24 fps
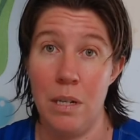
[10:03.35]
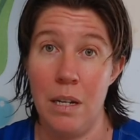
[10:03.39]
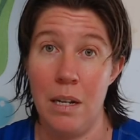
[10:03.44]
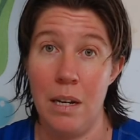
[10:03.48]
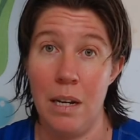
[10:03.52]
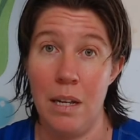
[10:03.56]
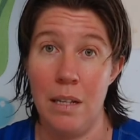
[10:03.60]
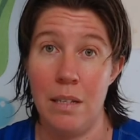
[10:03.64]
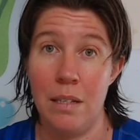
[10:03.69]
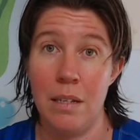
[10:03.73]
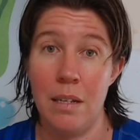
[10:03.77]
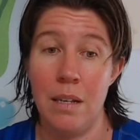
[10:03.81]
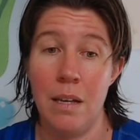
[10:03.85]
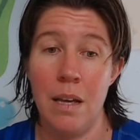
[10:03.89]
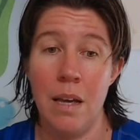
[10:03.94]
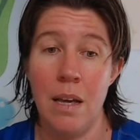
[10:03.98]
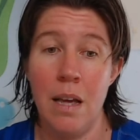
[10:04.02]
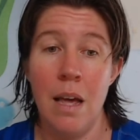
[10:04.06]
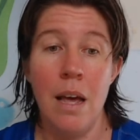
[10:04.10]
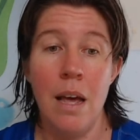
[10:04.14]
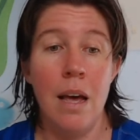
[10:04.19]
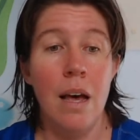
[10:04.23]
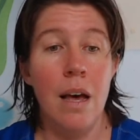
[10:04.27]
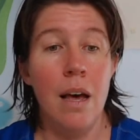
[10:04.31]
it.
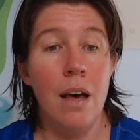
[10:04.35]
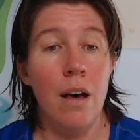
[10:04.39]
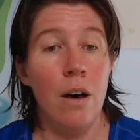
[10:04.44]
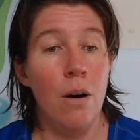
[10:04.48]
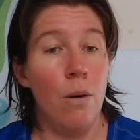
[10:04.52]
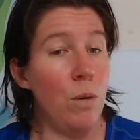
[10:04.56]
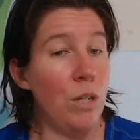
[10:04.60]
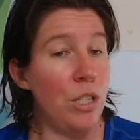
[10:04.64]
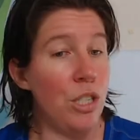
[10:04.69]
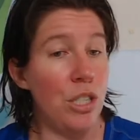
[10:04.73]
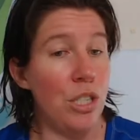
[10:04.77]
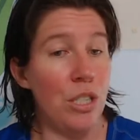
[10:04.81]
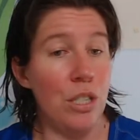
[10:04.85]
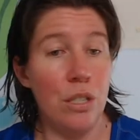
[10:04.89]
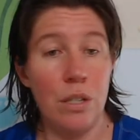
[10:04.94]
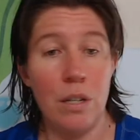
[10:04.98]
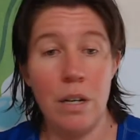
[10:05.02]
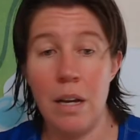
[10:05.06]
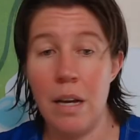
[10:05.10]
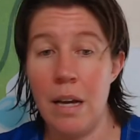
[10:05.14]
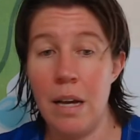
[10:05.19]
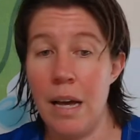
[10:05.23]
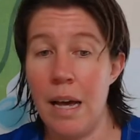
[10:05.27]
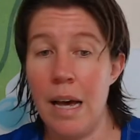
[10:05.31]
Which
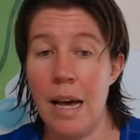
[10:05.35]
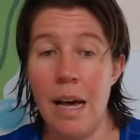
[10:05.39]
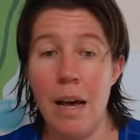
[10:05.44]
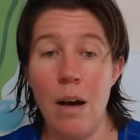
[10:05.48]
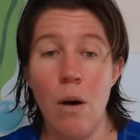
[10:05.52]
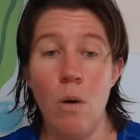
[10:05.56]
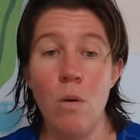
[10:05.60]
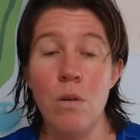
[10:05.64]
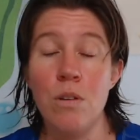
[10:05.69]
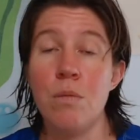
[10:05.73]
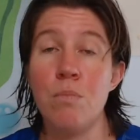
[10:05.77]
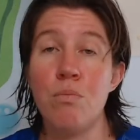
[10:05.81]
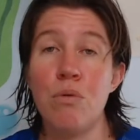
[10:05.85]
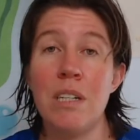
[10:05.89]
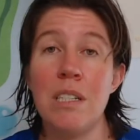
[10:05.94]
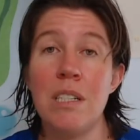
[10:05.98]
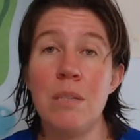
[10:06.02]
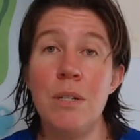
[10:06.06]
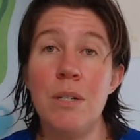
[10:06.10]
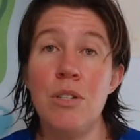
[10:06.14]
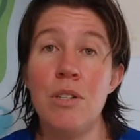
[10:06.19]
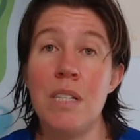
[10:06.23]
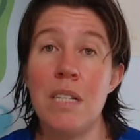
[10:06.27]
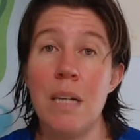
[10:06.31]
Also
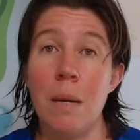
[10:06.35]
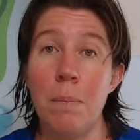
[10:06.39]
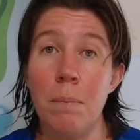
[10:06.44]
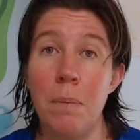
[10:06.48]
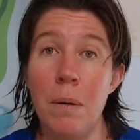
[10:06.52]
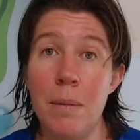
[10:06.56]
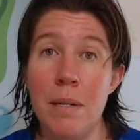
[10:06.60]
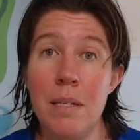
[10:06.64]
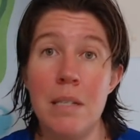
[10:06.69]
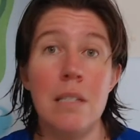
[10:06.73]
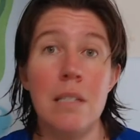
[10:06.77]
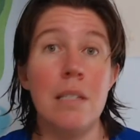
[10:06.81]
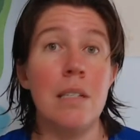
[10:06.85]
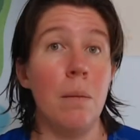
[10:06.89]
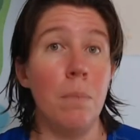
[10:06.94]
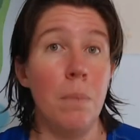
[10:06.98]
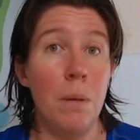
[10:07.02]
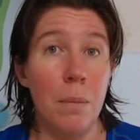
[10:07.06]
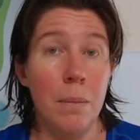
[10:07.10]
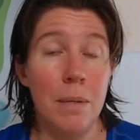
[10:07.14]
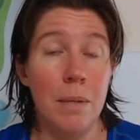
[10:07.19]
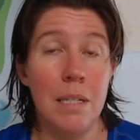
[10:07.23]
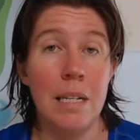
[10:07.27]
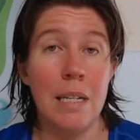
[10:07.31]
brings me to supplements.
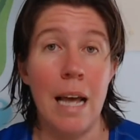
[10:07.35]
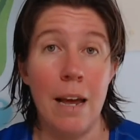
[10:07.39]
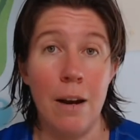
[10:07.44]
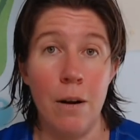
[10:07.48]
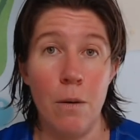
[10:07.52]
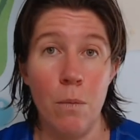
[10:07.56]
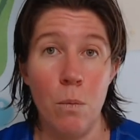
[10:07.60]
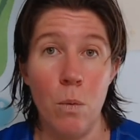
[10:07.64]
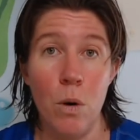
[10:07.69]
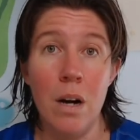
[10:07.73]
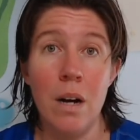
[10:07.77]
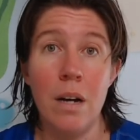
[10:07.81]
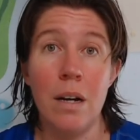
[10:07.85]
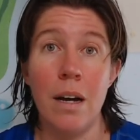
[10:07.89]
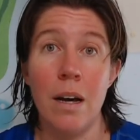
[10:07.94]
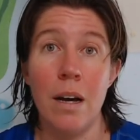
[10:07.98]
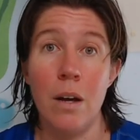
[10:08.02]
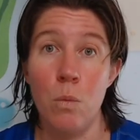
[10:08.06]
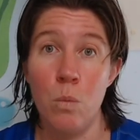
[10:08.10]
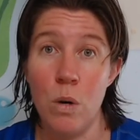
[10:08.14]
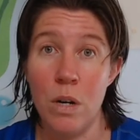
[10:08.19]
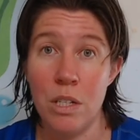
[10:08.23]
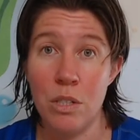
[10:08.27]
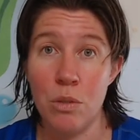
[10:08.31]
Supplements can work
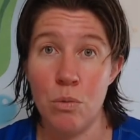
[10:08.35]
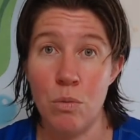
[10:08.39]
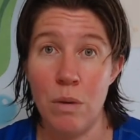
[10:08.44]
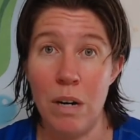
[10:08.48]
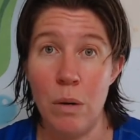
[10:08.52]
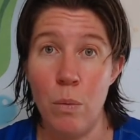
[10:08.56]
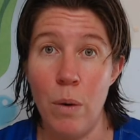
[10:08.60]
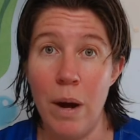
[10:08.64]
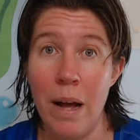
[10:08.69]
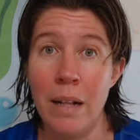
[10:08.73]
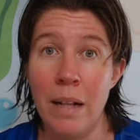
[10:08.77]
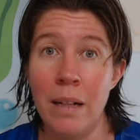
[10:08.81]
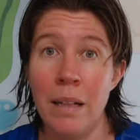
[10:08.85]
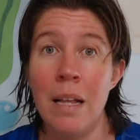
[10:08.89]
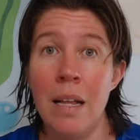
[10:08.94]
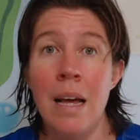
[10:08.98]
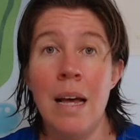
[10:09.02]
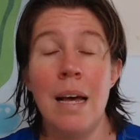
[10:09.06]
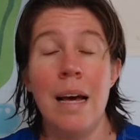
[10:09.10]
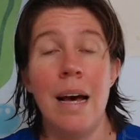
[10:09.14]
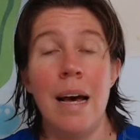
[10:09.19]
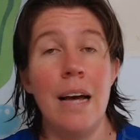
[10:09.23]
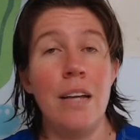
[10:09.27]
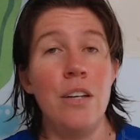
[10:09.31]
and works really well.
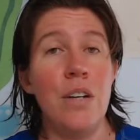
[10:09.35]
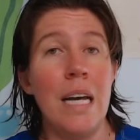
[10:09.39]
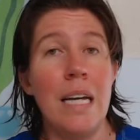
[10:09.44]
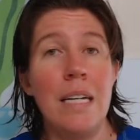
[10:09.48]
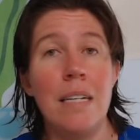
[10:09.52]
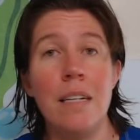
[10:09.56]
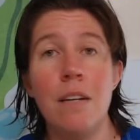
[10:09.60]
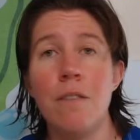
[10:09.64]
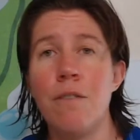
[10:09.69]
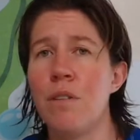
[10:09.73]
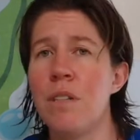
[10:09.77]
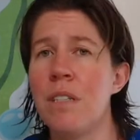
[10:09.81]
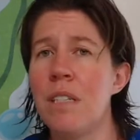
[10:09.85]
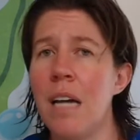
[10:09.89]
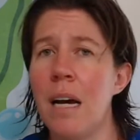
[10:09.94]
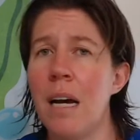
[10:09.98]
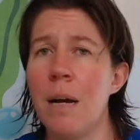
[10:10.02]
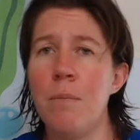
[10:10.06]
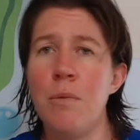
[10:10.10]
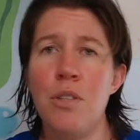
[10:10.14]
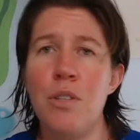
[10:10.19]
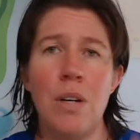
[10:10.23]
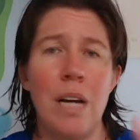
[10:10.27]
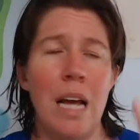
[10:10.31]
And you get different
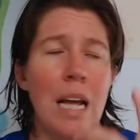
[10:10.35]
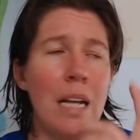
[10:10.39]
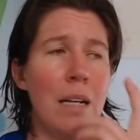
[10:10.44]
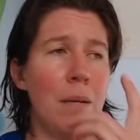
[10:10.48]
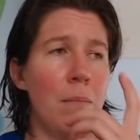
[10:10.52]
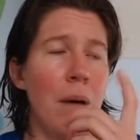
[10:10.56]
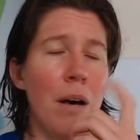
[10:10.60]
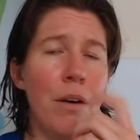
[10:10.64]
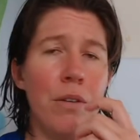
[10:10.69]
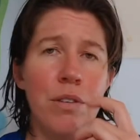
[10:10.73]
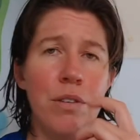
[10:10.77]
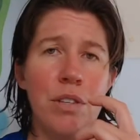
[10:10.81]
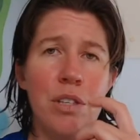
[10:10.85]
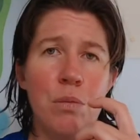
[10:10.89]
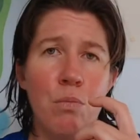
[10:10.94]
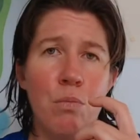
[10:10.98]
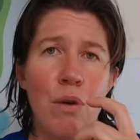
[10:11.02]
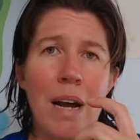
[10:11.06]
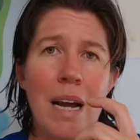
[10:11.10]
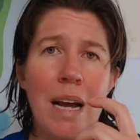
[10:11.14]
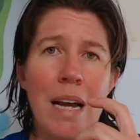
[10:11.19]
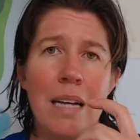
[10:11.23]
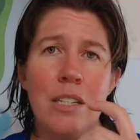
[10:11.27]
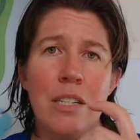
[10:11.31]
types. You get mouth
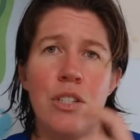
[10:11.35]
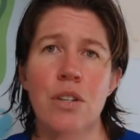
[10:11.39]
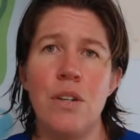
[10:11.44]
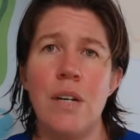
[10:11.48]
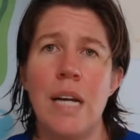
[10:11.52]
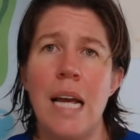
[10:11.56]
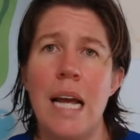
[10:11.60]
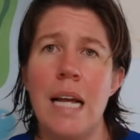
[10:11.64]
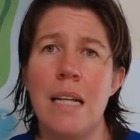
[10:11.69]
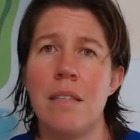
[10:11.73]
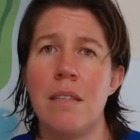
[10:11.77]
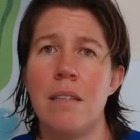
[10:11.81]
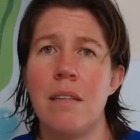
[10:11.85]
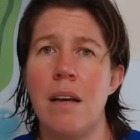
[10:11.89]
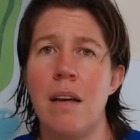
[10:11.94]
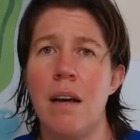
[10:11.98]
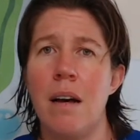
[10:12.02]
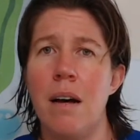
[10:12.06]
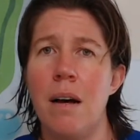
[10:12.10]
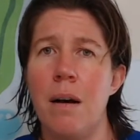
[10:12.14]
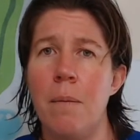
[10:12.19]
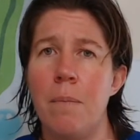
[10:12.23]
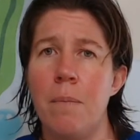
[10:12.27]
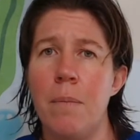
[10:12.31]
sprays, you get
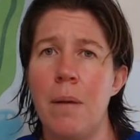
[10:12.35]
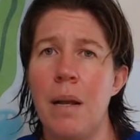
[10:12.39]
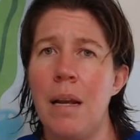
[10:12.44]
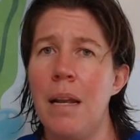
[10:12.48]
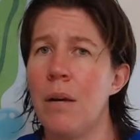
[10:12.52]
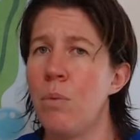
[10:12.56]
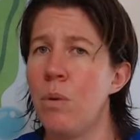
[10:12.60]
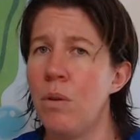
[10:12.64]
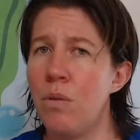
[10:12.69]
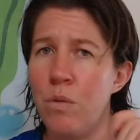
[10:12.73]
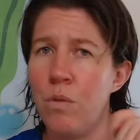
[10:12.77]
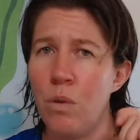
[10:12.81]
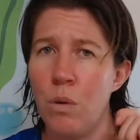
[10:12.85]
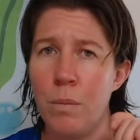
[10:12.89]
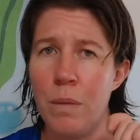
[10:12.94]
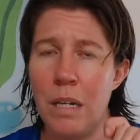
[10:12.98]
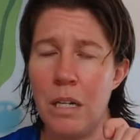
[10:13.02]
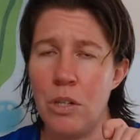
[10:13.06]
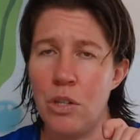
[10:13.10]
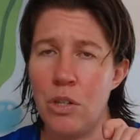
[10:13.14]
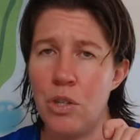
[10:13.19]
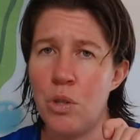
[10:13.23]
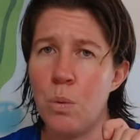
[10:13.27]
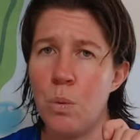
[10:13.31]
liquid form
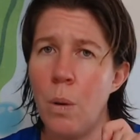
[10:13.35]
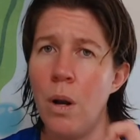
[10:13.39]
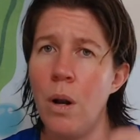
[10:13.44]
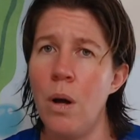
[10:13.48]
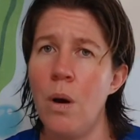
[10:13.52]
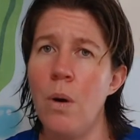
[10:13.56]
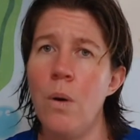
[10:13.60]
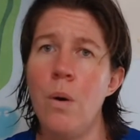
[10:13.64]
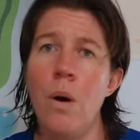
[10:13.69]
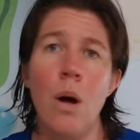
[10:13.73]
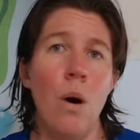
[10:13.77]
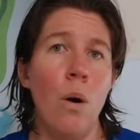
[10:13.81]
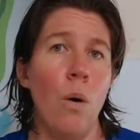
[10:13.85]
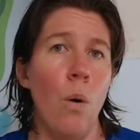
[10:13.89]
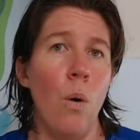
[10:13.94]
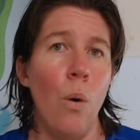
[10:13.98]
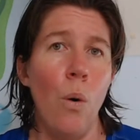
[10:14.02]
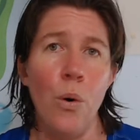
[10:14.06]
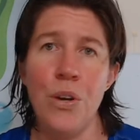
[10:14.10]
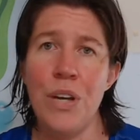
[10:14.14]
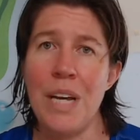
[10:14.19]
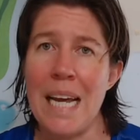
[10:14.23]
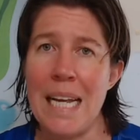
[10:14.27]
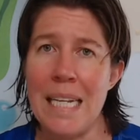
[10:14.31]
that you swallow,
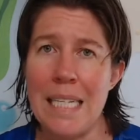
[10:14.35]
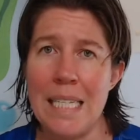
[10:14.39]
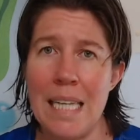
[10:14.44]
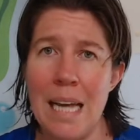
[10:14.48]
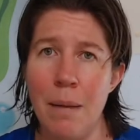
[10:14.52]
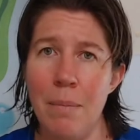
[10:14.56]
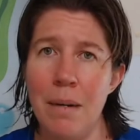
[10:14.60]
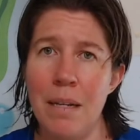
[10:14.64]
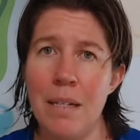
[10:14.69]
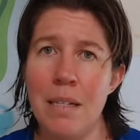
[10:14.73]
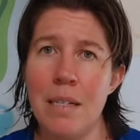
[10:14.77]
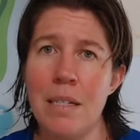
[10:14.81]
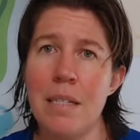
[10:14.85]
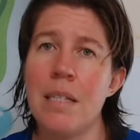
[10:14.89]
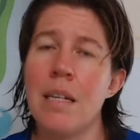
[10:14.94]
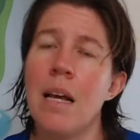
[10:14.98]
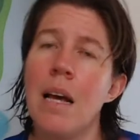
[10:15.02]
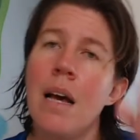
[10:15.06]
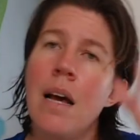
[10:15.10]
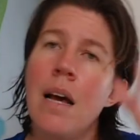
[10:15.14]
or you get tablets.